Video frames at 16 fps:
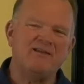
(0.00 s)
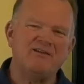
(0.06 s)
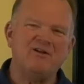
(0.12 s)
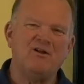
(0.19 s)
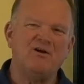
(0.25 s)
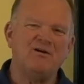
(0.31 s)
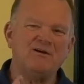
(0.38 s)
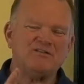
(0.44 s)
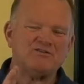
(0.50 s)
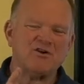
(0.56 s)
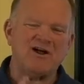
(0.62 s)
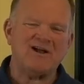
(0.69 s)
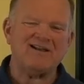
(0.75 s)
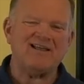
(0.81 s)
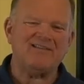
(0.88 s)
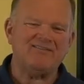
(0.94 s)
you know he's
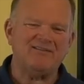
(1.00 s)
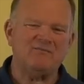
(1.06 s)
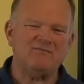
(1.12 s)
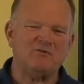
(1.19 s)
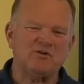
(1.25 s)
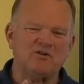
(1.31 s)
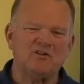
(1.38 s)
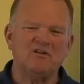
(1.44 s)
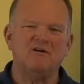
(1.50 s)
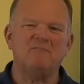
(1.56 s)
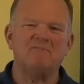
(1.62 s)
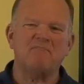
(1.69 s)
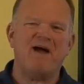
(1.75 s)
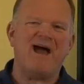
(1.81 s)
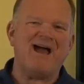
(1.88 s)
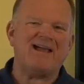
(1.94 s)
trying to get them to
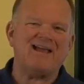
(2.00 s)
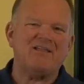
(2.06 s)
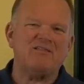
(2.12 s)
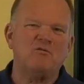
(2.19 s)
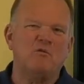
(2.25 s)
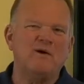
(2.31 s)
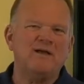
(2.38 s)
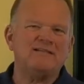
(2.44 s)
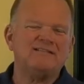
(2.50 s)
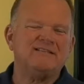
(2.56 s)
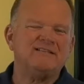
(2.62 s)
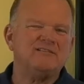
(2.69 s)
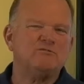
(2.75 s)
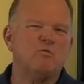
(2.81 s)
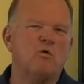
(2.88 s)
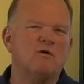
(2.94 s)
look back at the ways
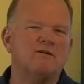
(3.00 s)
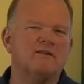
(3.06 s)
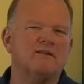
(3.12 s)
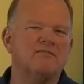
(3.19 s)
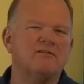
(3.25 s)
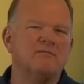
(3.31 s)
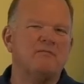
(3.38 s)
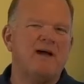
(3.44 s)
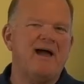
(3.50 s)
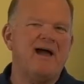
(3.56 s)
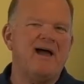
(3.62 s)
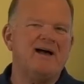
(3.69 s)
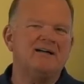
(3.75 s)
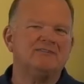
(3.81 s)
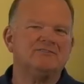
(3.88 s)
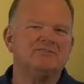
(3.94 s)
he's worked at their
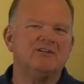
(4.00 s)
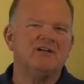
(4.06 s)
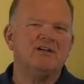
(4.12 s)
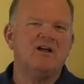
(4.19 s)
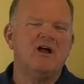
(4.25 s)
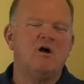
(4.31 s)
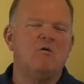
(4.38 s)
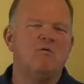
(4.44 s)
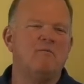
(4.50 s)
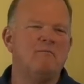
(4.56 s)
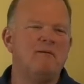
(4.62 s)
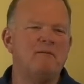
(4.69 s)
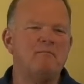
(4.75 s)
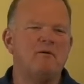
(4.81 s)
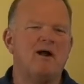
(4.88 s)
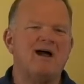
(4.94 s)
past
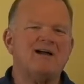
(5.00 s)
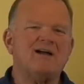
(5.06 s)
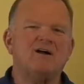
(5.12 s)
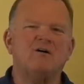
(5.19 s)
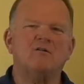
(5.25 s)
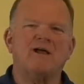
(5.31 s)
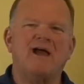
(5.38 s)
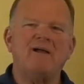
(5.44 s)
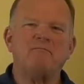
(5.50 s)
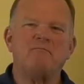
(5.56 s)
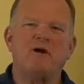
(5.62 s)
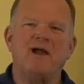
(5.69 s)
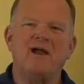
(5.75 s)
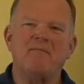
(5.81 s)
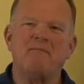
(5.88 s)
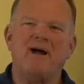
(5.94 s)
remember i called
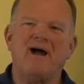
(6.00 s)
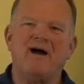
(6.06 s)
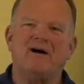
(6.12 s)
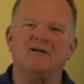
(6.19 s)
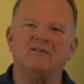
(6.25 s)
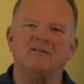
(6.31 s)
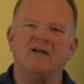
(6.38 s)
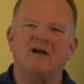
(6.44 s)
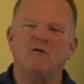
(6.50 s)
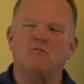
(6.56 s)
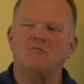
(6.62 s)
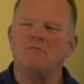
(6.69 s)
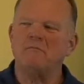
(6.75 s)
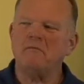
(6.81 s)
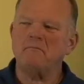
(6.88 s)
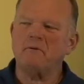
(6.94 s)
abraham out
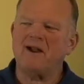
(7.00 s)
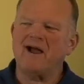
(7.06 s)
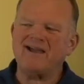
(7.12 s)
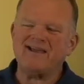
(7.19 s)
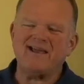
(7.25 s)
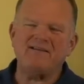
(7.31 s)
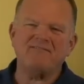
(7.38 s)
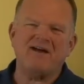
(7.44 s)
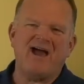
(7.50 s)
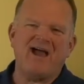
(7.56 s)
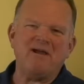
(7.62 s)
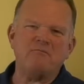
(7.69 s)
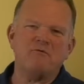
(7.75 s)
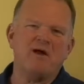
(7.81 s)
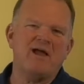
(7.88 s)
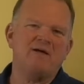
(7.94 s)
remember i gave
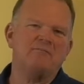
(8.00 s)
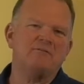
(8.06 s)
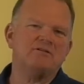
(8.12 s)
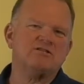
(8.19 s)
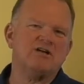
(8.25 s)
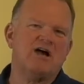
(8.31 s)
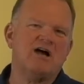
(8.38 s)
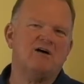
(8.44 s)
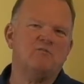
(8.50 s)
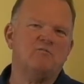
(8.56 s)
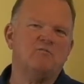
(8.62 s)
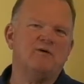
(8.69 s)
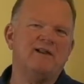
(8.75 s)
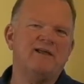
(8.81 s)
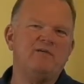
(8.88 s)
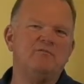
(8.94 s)
abraham a child
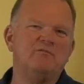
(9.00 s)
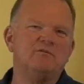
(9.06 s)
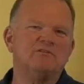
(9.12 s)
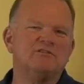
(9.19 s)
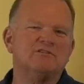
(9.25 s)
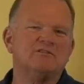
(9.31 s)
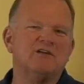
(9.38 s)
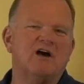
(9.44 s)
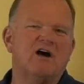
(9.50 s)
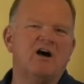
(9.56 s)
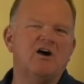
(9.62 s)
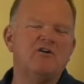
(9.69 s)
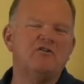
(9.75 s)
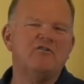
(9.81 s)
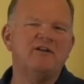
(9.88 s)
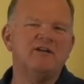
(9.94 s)
when he was
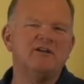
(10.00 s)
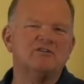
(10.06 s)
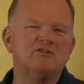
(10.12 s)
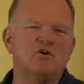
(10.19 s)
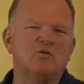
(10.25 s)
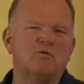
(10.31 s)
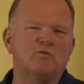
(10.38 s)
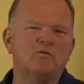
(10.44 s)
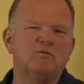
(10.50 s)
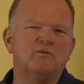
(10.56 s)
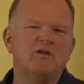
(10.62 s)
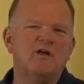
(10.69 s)
100 years old